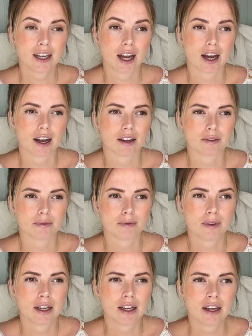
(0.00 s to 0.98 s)

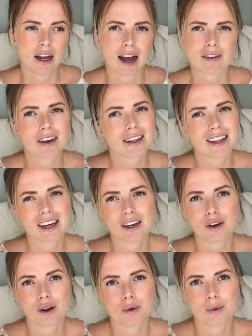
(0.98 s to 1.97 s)
I find that I
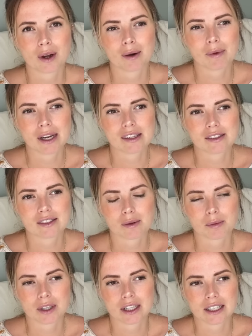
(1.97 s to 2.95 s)
don't wear my
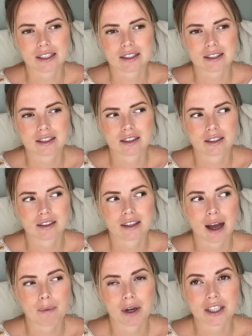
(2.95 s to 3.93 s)
summer knits
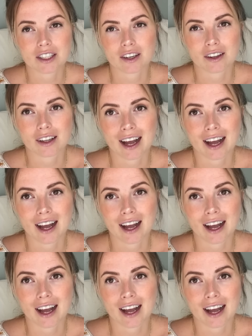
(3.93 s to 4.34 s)
that much at all.